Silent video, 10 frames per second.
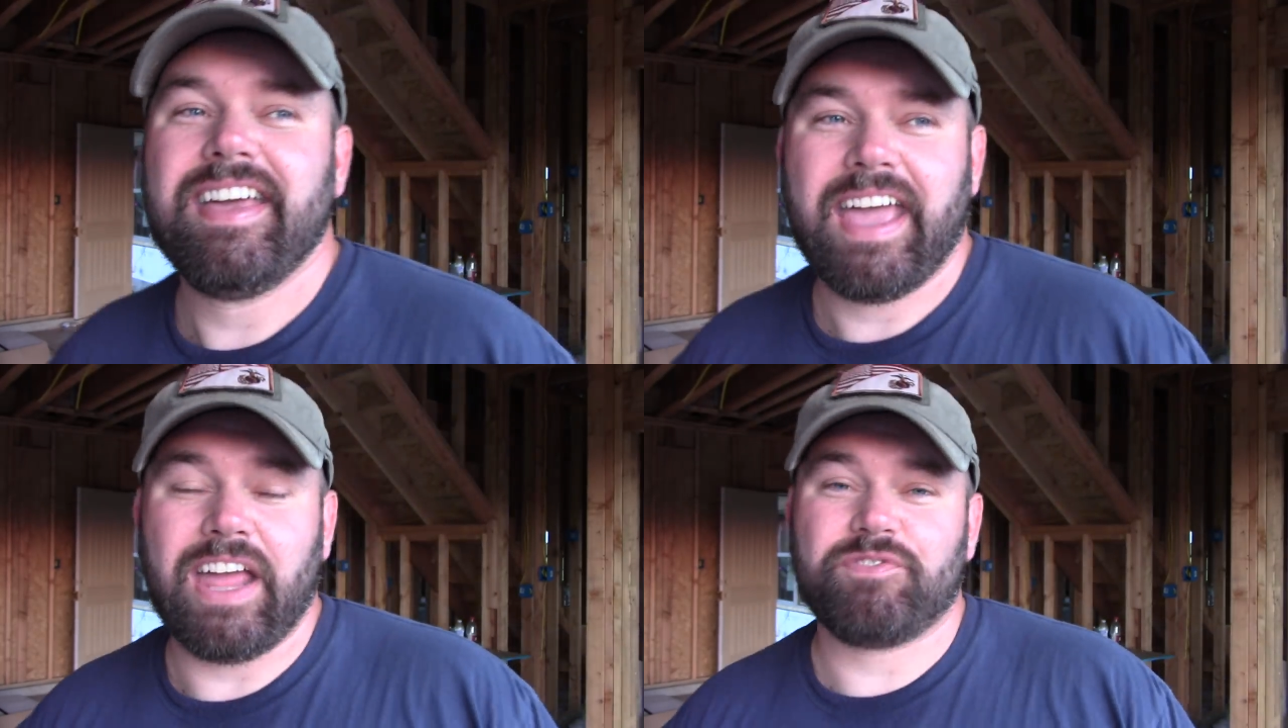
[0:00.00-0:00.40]

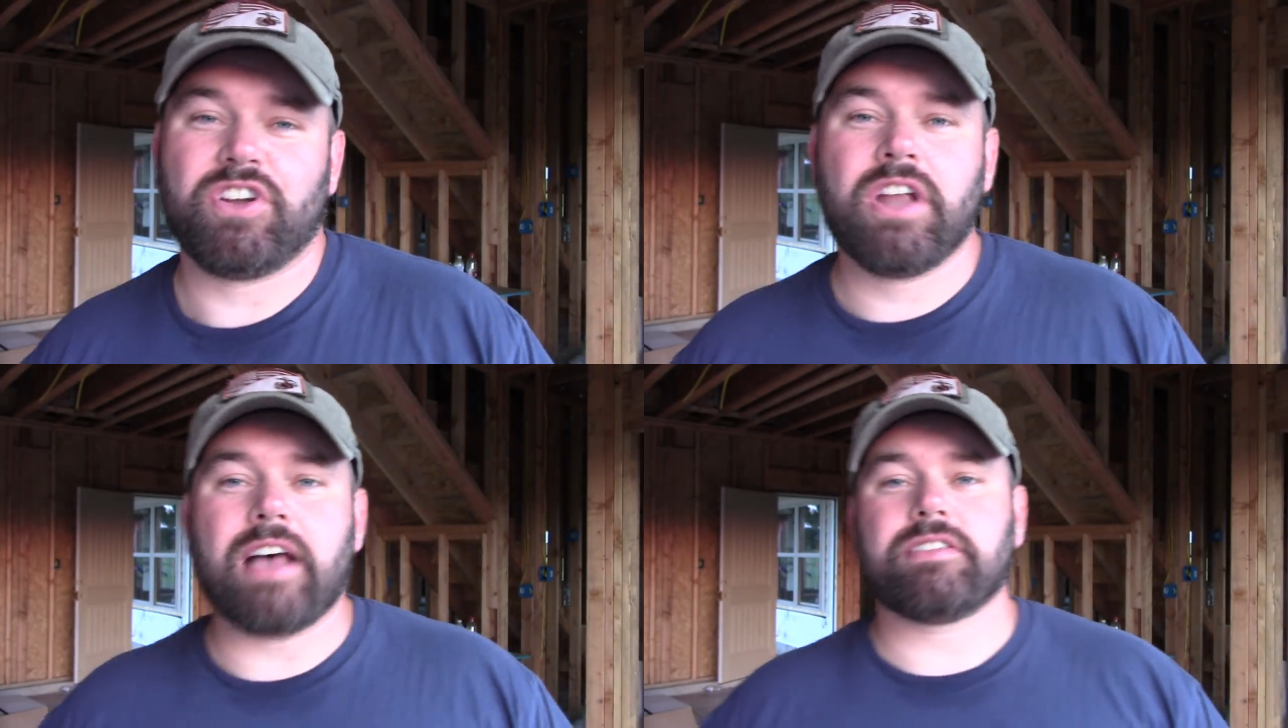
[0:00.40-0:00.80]
And if
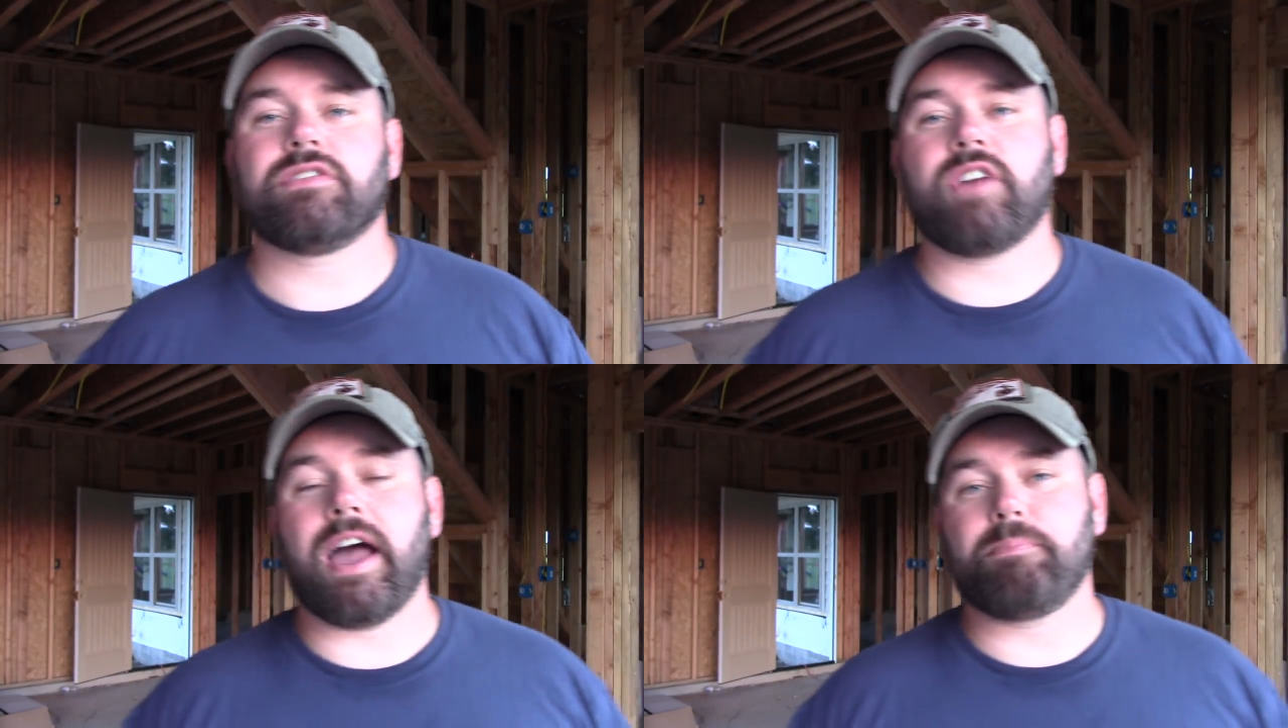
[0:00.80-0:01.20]
you're not
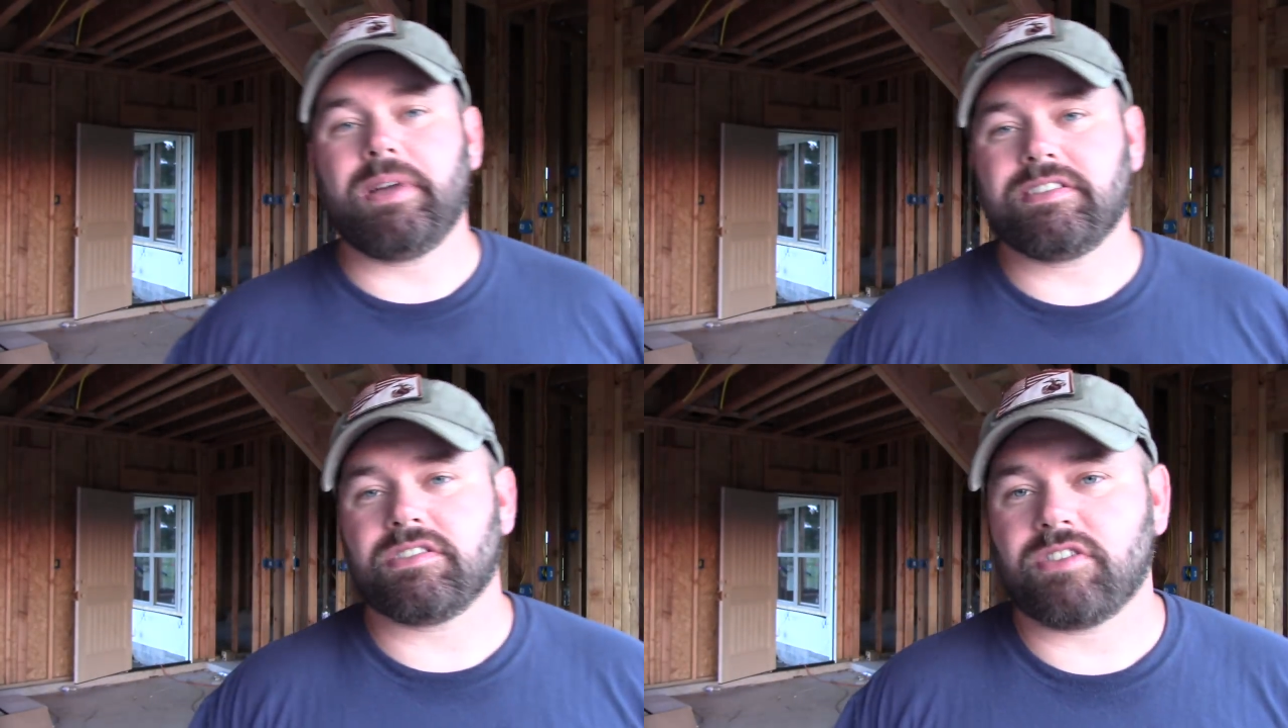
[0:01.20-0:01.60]
subscribed,
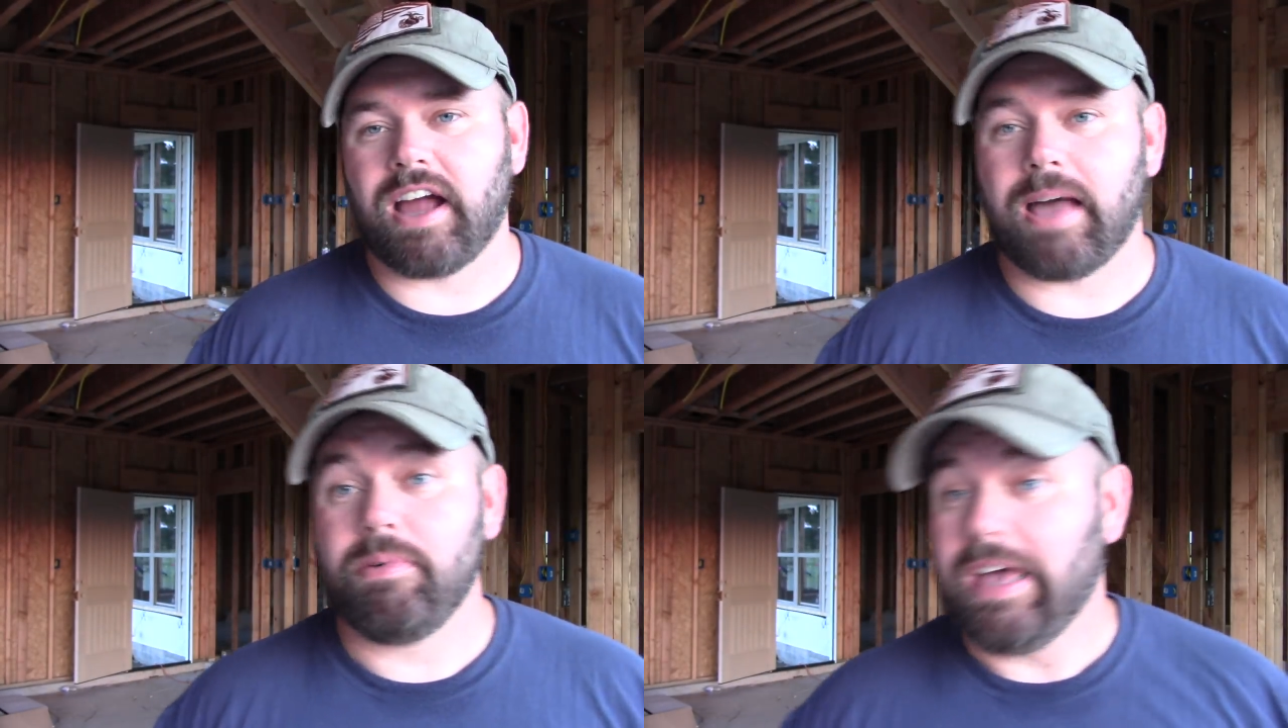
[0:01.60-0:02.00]
please
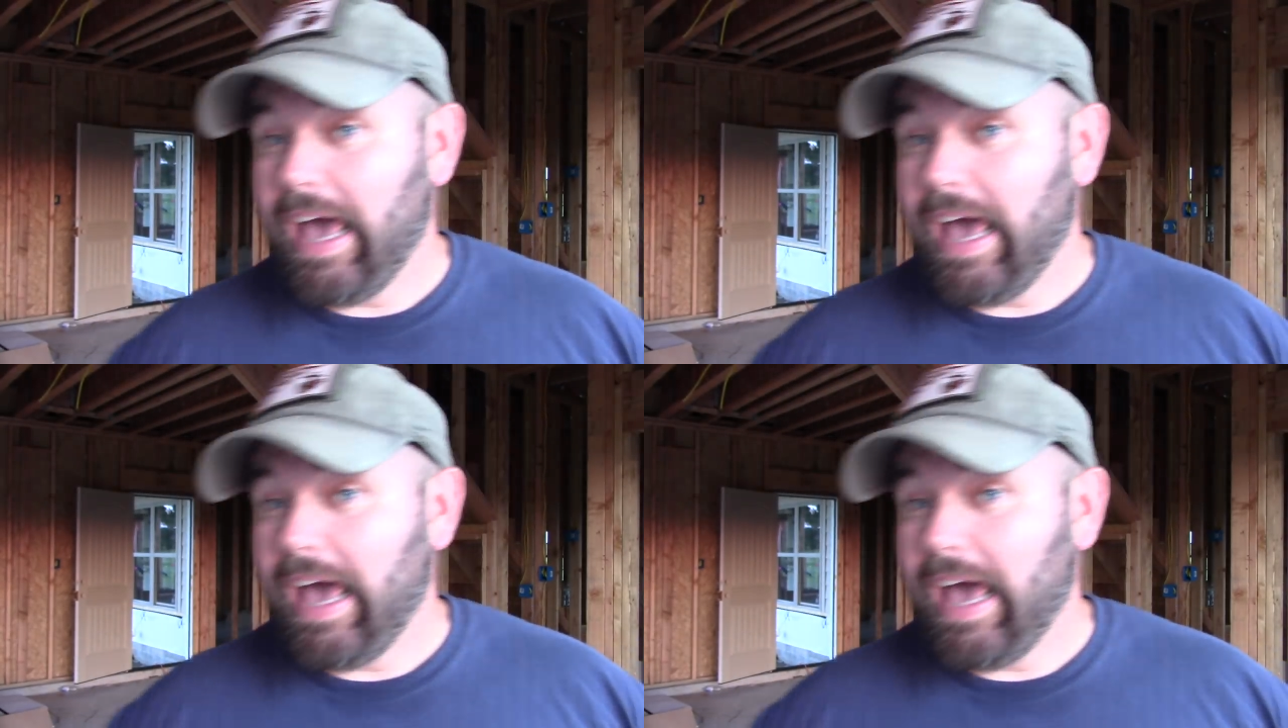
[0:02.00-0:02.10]
subscribe.